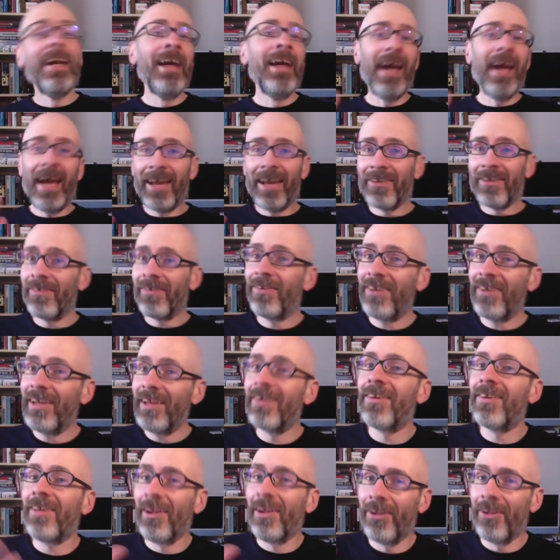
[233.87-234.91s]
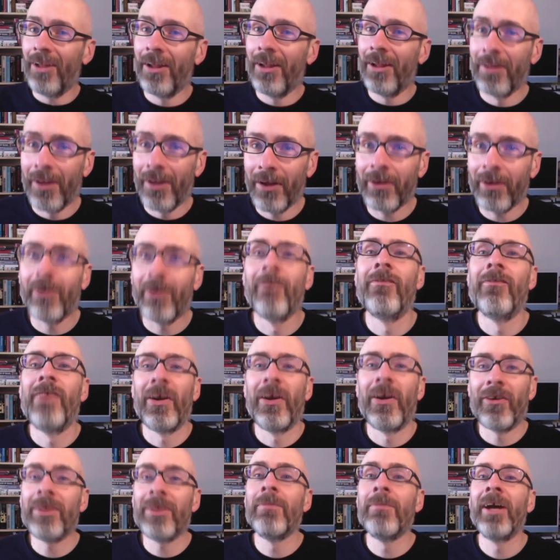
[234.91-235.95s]
as you see, still a lot of
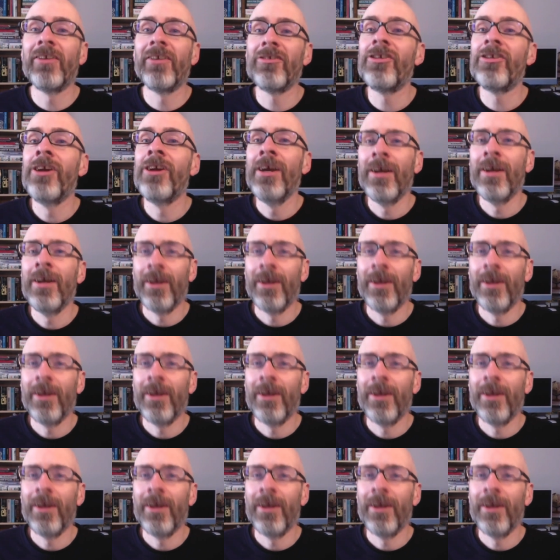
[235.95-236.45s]
very much